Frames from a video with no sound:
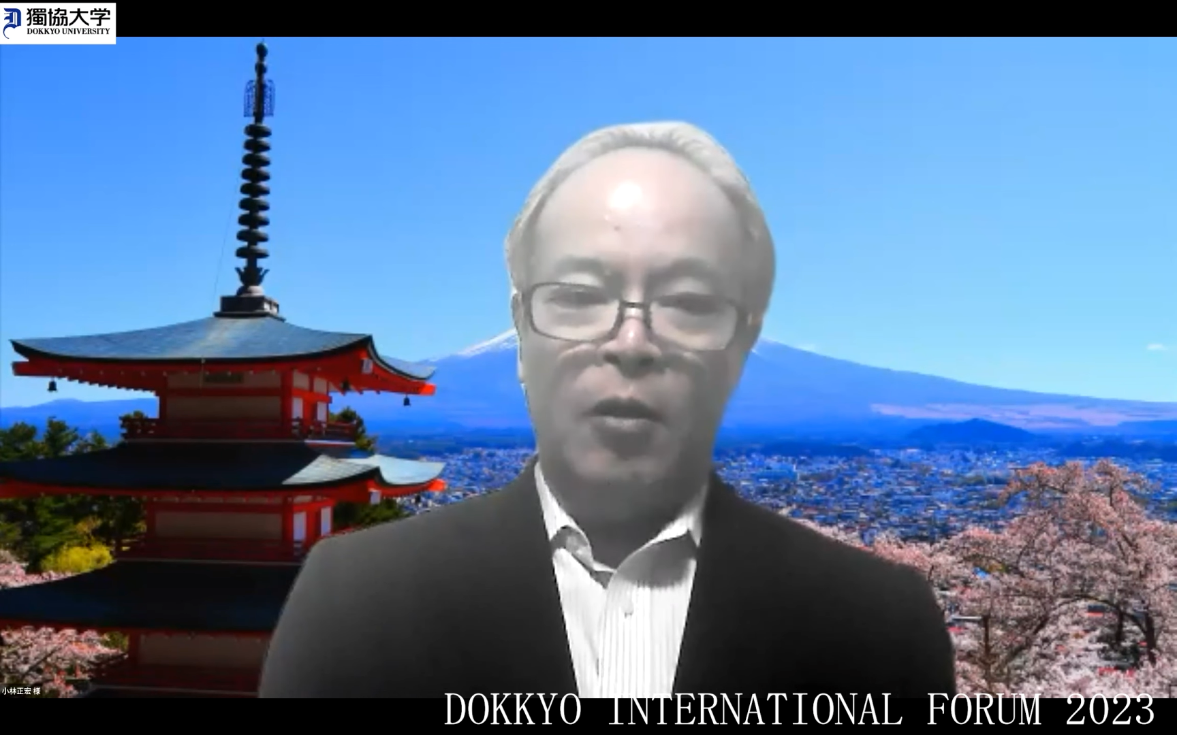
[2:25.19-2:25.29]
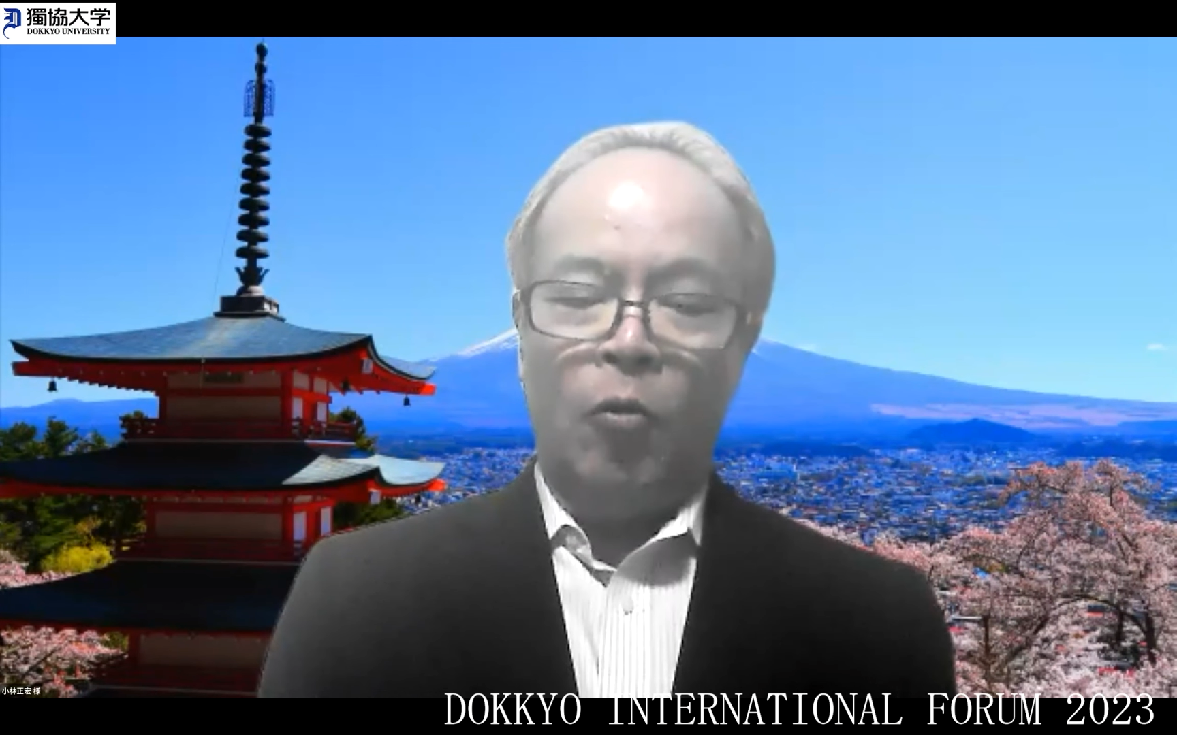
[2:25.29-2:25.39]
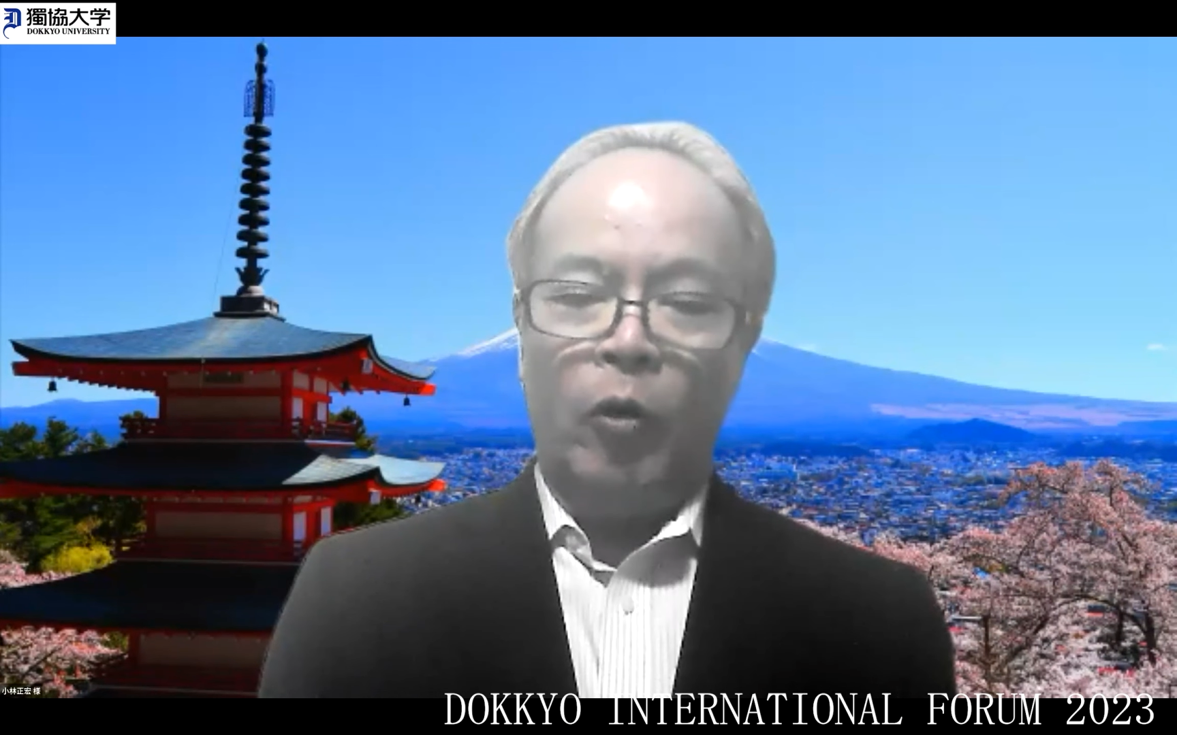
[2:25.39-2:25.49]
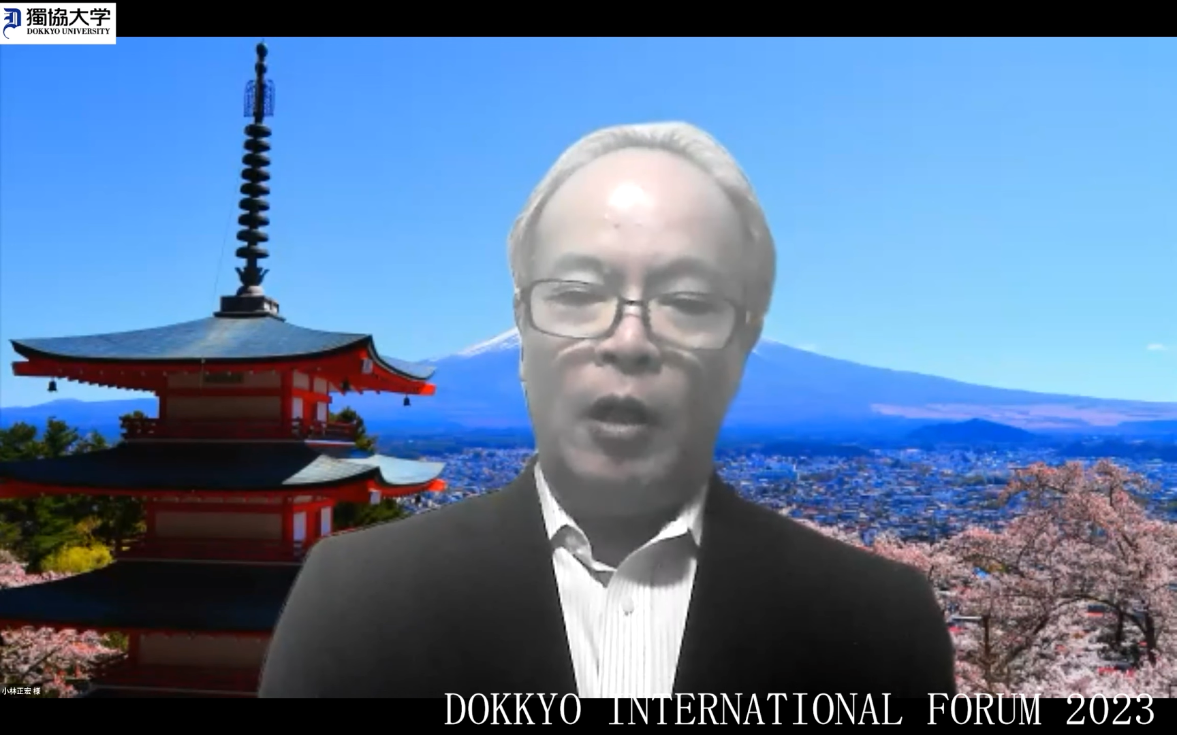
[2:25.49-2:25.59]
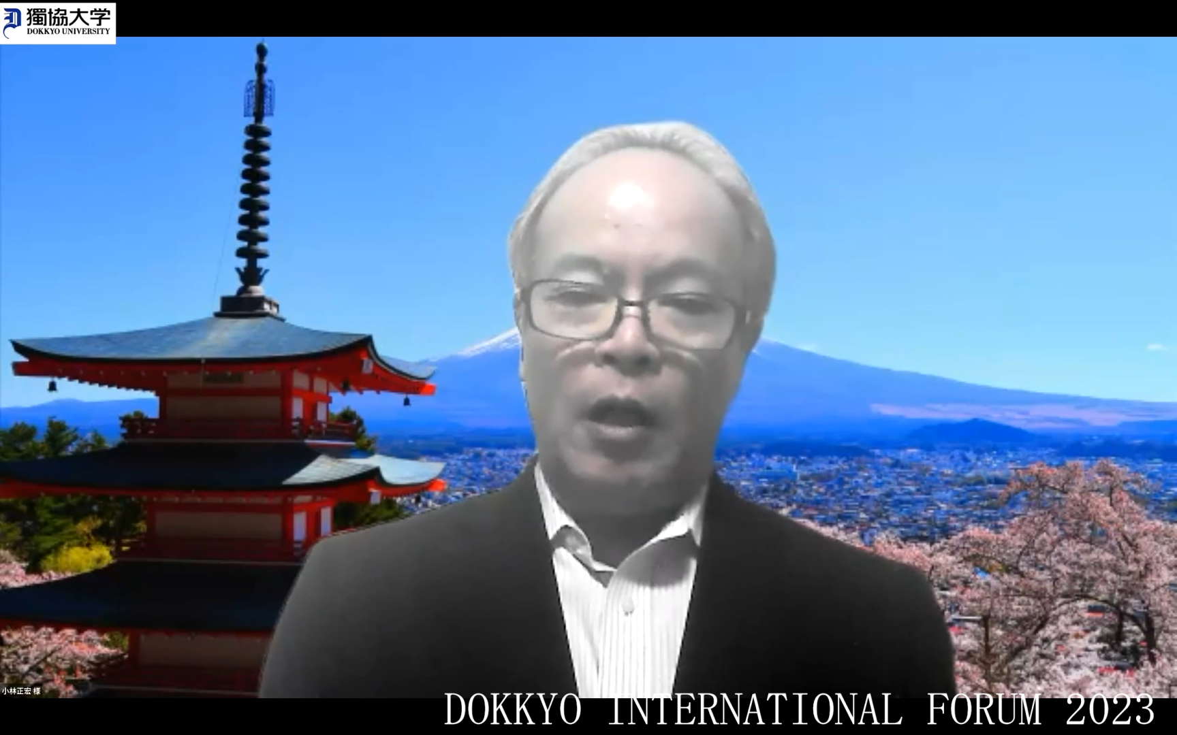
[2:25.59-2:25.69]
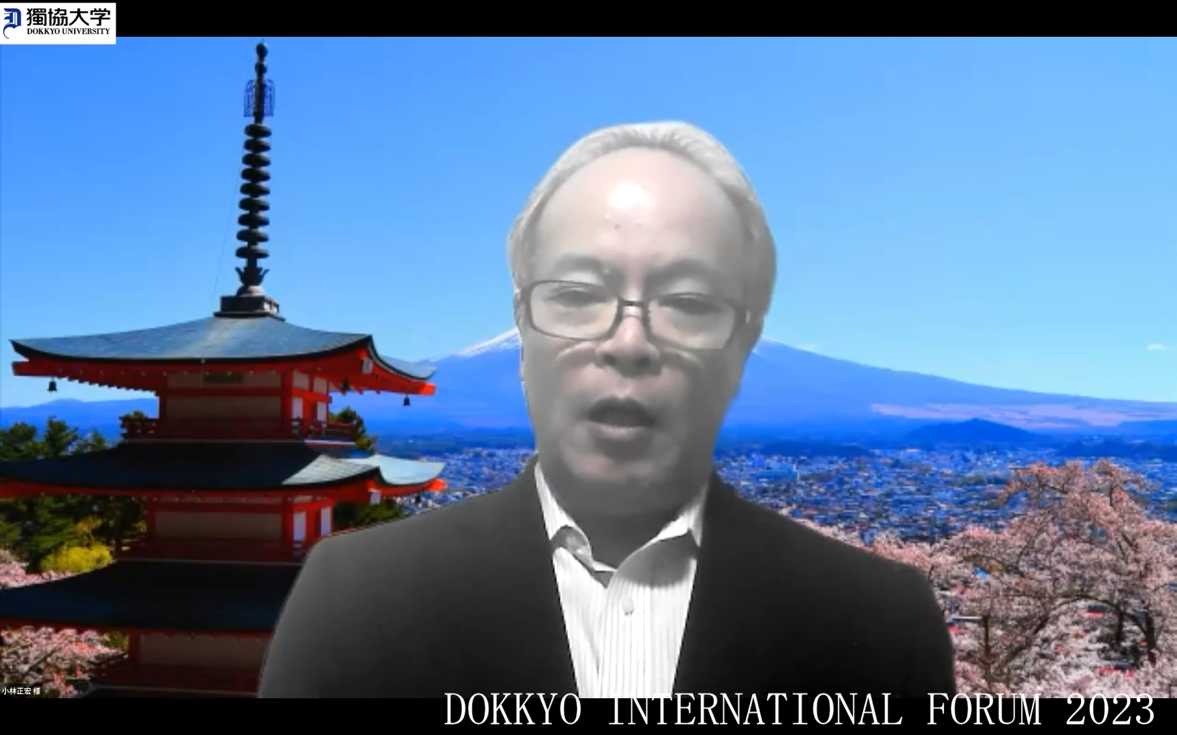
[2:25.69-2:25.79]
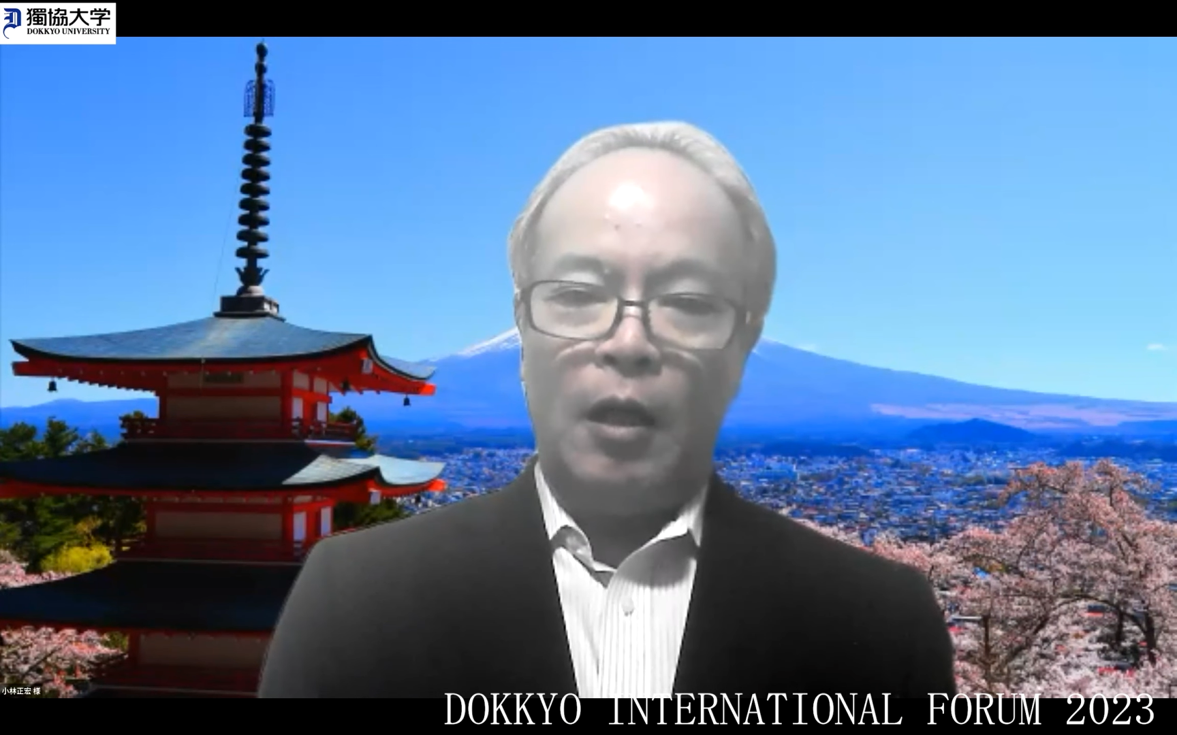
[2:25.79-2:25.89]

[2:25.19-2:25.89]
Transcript: that is like